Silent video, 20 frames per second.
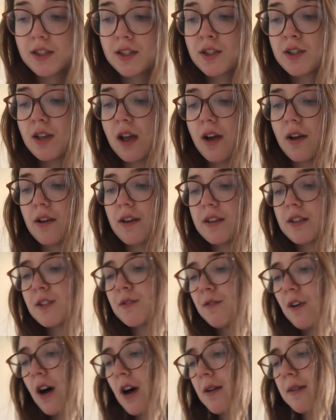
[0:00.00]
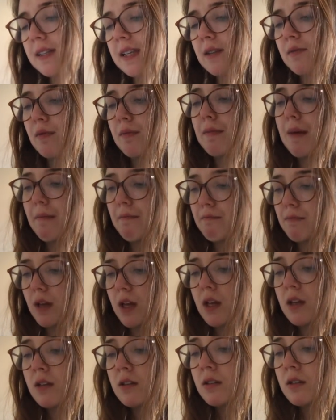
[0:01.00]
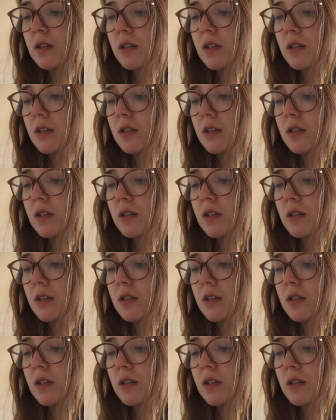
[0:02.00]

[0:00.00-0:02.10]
So as far as I remember,